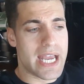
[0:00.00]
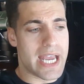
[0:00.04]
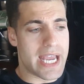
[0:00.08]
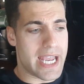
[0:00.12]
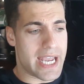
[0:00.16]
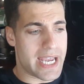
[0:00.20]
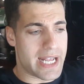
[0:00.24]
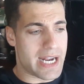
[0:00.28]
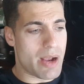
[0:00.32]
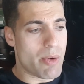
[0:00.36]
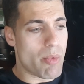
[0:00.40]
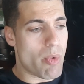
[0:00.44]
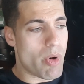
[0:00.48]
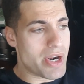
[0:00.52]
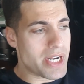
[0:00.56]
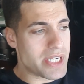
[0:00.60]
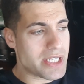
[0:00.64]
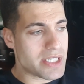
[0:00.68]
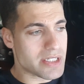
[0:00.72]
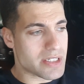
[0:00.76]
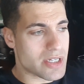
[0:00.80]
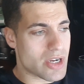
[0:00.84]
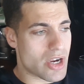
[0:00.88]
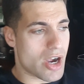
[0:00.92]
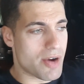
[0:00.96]
And I wanted
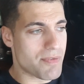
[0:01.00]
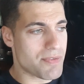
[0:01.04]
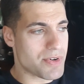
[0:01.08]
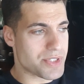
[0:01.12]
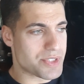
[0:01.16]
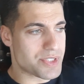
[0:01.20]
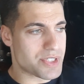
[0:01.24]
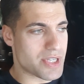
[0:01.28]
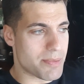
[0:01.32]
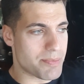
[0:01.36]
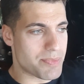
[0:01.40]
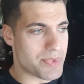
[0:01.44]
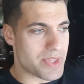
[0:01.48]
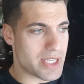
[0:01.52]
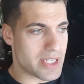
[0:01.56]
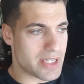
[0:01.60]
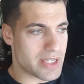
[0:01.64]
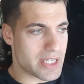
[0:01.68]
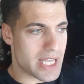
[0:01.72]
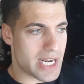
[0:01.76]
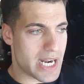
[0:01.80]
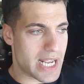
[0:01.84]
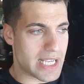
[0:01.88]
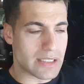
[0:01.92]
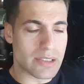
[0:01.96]
to cover something
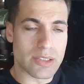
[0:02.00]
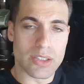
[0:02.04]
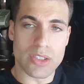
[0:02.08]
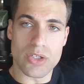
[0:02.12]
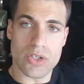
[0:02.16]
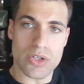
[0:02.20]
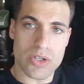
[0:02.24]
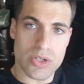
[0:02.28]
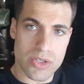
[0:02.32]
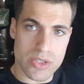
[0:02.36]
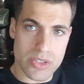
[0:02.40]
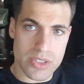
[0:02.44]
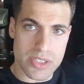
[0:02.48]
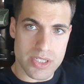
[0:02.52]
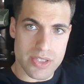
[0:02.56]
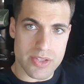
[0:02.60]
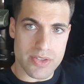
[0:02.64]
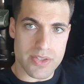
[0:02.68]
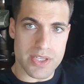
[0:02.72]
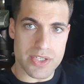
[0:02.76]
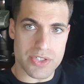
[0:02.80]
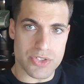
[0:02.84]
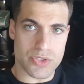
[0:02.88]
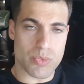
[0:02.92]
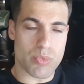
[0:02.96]
that I learned
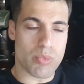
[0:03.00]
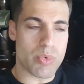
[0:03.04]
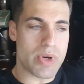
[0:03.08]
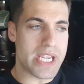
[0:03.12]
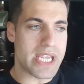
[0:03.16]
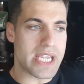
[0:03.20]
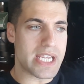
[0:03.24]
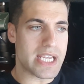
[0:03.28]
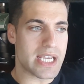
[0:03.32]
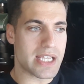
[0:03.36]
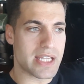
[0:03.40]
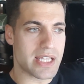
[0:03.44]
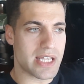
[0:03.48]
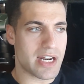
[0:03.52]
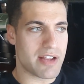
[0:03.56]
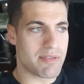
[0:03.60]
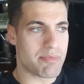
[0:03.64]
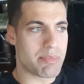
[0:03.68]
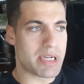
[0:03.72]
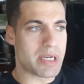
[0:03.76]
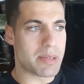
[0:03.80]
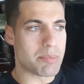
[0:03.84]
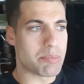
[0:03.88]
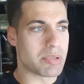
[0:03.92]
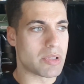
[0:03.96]
this week and that I've
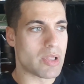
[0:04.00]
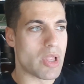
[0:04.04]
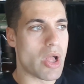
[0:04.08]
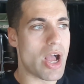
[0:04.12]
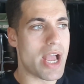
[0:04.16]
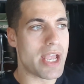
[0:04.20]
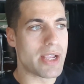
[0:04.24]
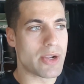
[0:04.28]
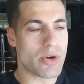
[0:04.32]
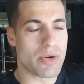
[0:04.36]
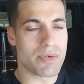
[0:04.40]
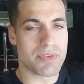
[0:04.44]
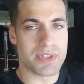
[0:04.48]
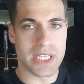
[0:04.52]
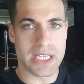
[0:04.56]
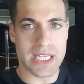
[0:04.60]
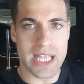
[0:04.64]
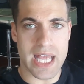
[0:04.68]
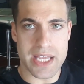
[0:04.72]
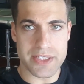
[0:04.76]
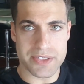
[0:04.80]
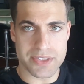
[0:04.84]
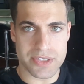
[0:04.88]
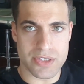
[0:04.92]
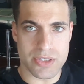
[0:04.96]
been applying over the
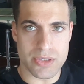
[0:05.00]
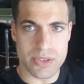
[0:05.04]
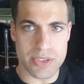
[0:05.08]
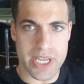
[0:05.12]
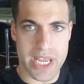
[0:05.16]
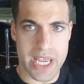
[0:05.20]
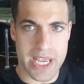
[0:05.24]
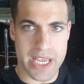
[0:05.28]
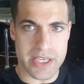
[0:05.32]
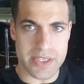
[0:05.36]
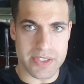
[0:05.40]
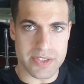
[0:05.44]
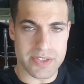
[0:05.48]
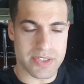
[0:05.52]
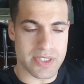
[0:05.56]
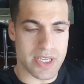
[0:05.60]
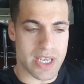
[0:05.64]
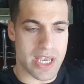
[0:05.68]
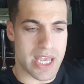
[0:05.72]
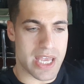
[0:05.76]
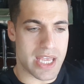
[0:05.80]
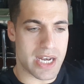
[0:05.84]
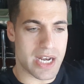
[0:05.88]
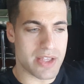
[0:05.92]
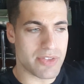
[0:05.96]
last 2 days.
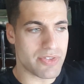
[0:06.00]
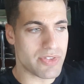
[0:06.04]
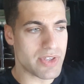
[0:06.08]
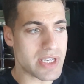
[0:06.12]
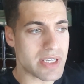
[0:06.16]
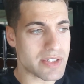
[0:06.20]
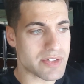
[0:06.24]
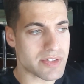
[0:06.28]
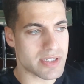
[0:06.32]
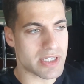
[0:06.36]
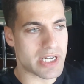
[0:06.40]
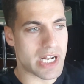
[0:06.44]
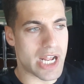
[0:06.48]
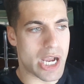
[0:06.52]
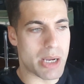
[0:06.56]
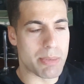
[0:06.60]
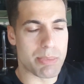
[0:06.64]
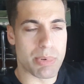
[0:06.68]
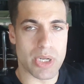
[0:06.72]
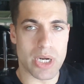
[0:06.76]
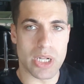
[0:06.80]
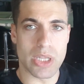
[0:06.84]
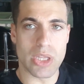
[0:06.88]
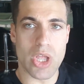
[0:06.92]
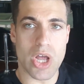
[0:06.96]
And I think it's going to
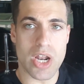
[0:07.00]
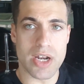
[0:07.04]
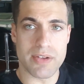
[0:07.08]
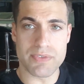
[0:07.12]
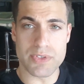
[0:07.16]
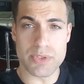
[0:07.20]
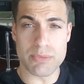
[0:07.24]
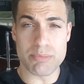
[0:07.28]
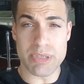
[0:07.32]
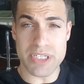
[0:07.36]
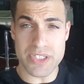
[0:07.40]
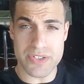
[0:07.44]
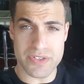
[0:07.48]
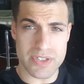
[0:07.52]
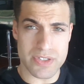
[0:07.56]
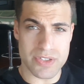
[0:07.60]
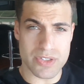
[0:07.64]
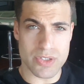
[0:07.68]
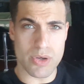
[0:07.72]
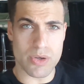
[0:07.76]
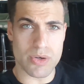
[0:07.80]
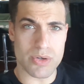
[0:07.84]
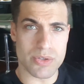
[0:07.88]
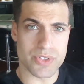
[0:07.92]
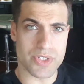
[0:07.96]
help out a lot of you business
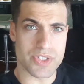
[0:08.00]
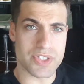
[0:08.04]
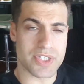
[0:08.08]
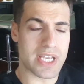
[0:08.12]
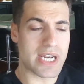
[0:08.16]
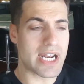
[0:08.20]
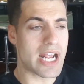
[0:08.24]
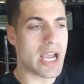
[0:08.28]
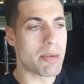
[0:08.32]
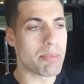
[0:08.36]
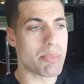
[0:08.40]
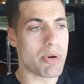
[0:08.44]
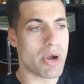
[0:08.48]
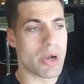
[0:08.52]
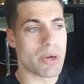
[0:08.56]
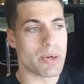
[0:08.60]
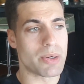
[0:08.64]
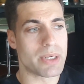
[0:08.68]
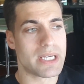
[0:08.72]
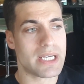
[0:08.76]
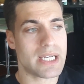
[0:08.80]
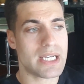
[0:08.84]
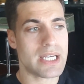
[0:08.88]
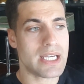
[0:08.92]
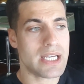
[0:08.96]
owners. It's going to help
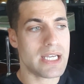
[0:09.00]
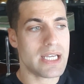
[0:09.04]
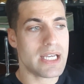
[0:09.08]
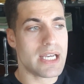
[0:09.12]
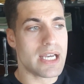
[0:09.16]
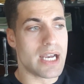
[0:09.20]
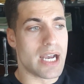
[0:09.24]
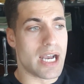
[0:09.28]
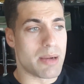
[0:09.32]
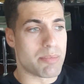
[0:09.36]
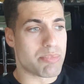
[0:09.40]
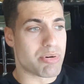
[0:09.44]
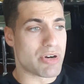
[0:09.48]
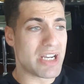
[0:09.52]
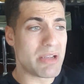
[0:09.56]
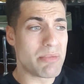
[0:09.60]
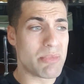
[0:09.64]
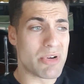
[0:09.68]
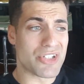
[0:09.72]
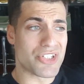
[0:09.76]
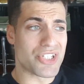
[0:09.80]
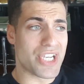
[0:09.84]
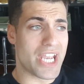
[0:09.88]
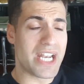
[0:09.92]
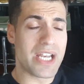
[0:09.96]
out pretty
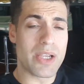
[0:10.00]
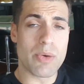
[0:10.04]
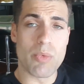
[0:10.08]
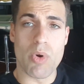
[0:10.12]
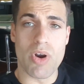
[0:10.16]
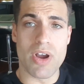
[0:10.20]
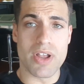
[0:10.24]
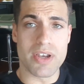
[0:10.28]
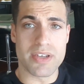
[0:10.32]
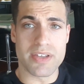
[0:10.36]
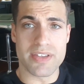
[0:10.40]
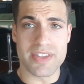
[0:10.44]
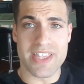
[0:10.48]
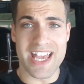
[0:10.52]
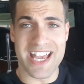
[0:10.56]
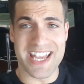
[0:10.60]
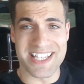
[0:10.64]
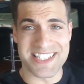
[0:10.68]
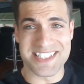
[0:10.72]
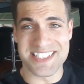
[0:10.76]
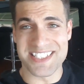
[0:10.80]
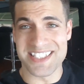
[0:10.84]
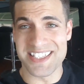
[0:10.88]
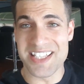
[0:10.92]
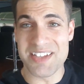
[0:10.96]
much anyone
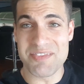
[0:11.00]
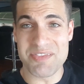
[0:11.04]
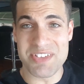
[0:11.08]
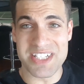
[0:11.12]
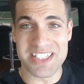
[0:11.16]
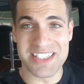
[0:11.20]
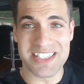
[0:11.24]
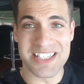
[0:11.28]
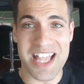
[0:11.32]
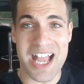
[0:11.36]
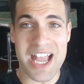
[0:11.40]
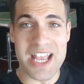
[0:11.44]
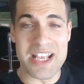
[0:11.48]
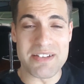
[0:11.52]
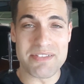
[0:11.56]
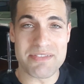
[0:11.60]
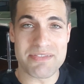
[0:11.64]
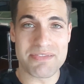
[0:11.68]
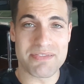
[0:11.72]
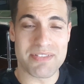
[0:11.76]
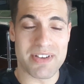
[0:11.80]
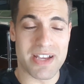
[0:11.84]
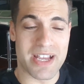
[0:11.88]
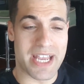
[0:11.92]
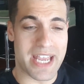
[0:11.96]
that's living life.